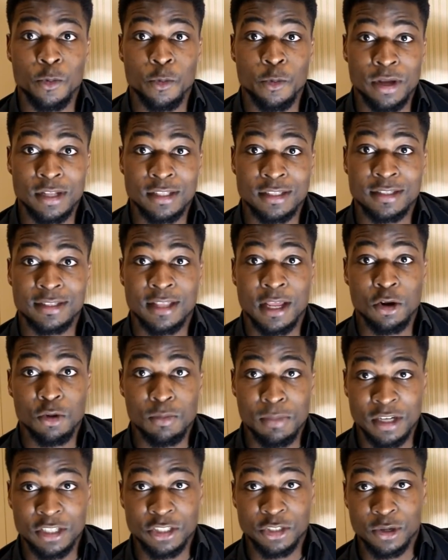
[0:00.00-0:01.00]
with
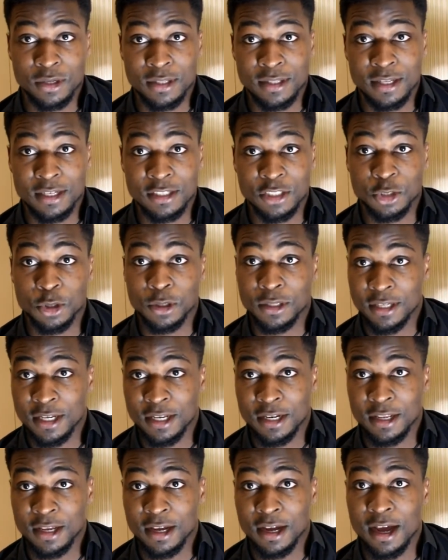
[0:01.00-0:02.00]
telomere shortening,
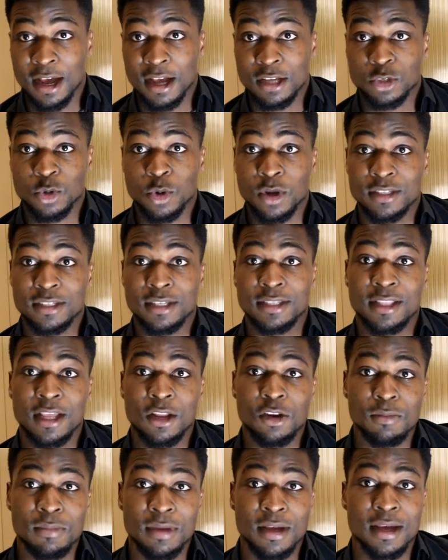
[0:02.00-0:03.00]
So as the
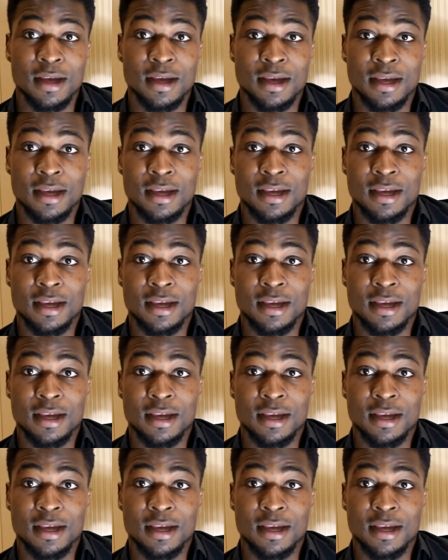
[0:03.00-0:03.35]
telomere